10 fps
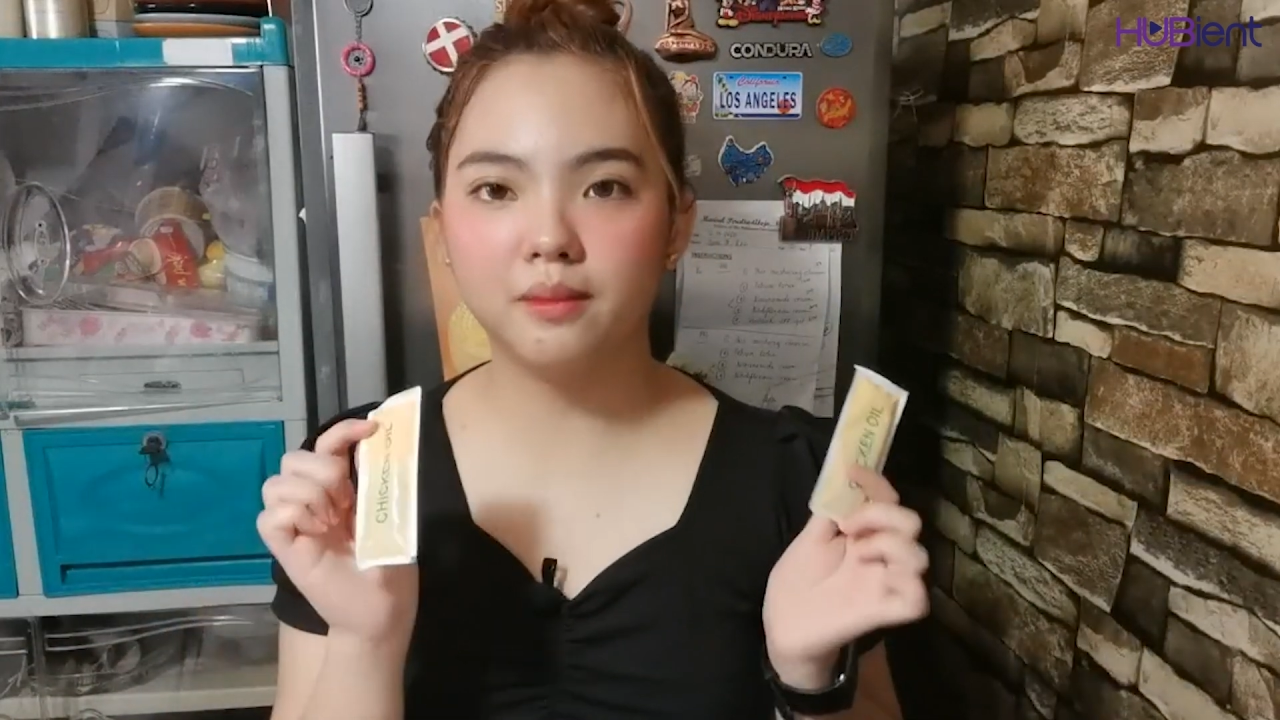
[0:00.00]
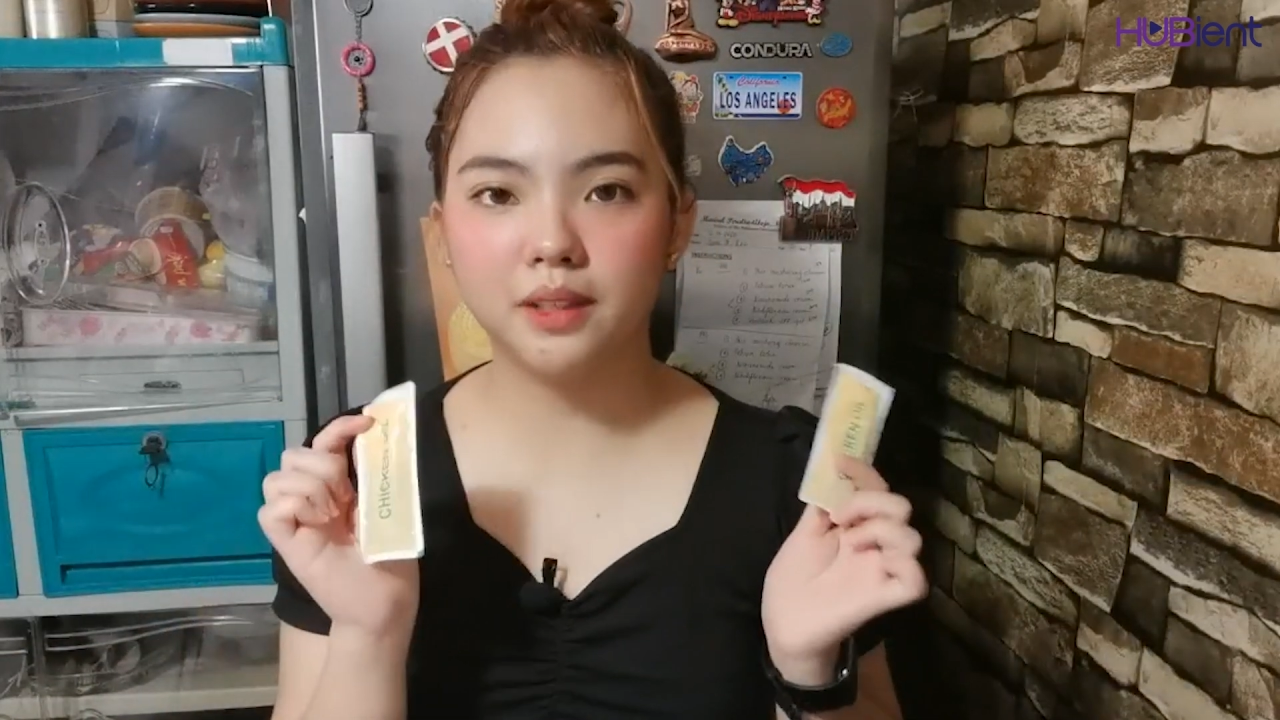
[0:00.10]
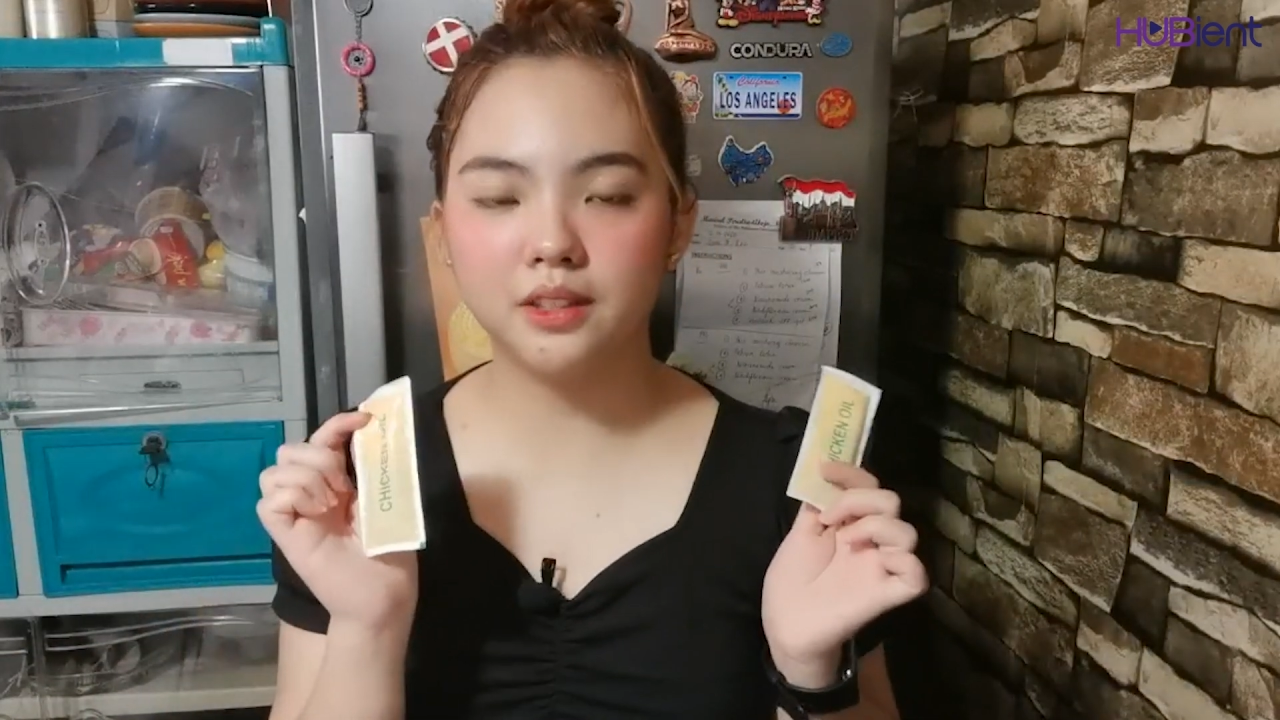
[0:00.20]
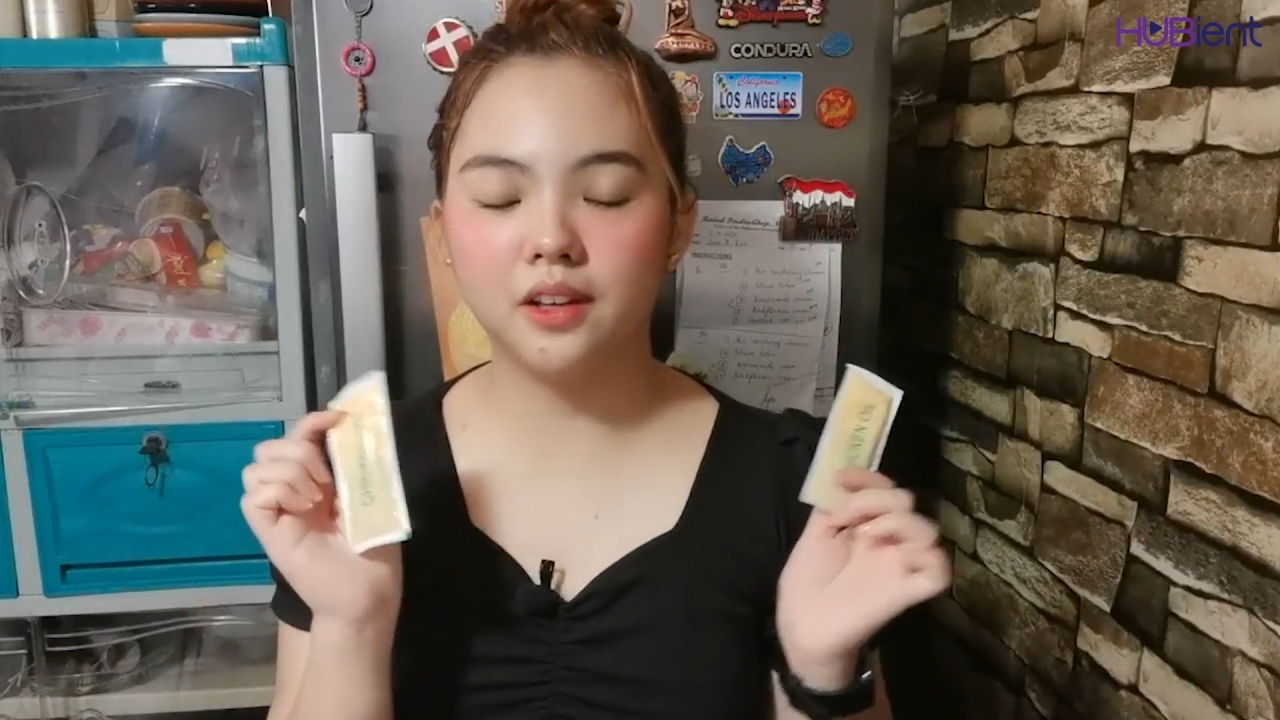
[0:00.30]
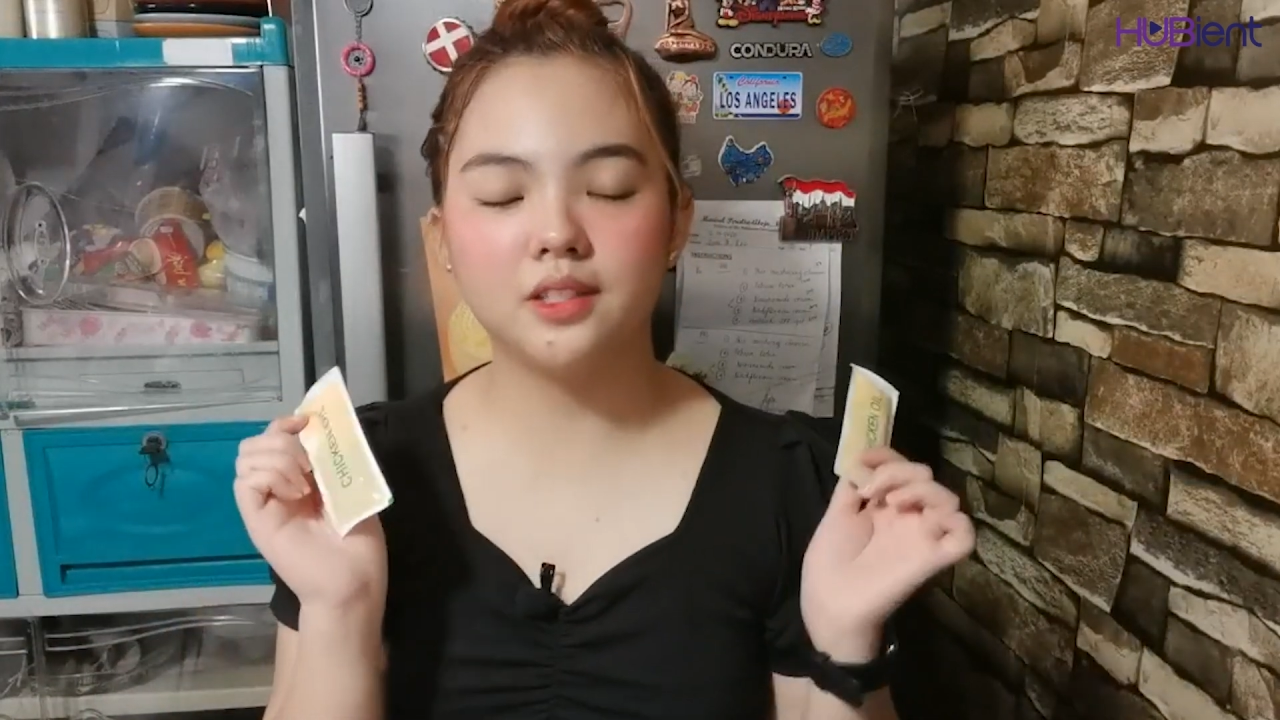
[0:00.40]

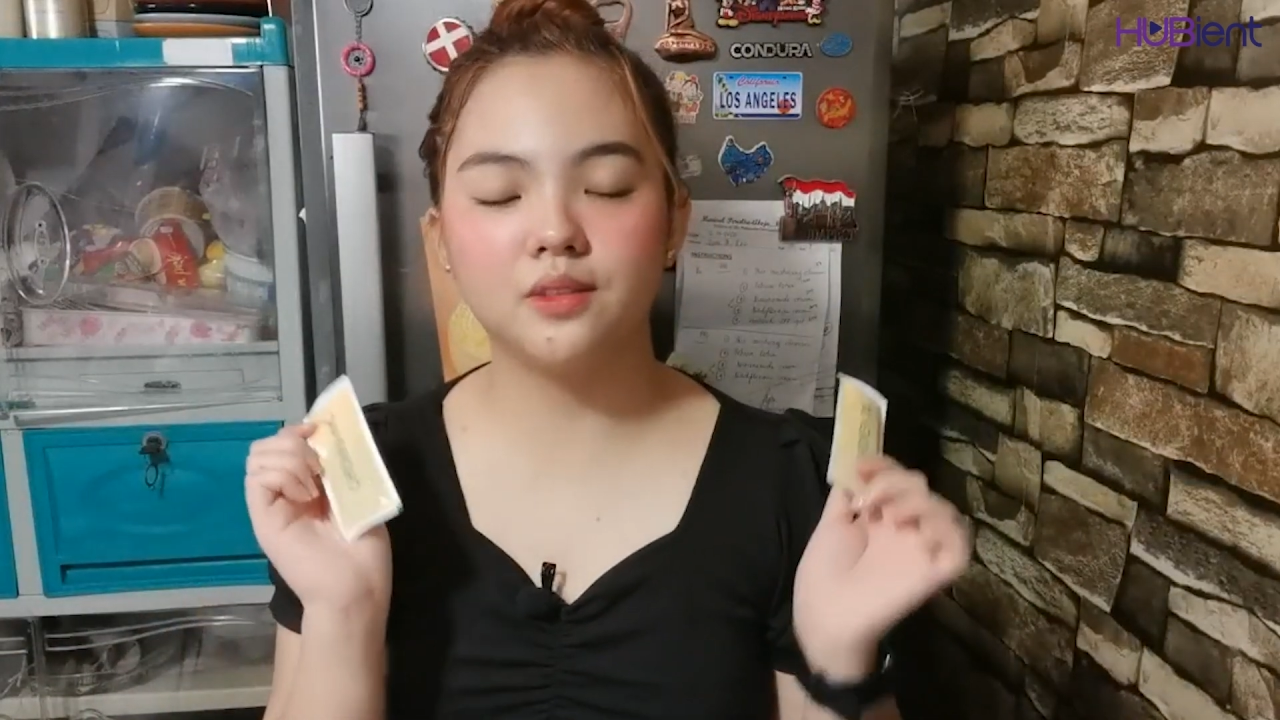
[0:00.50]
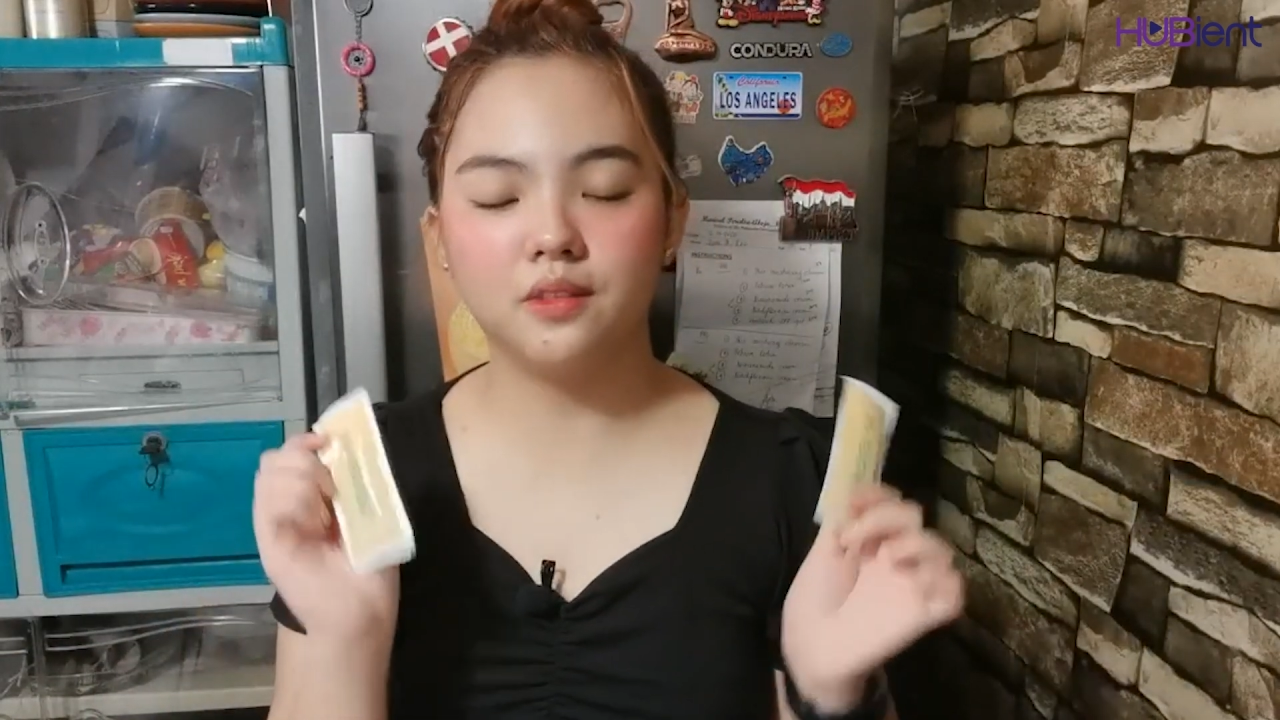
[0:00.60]
when you guys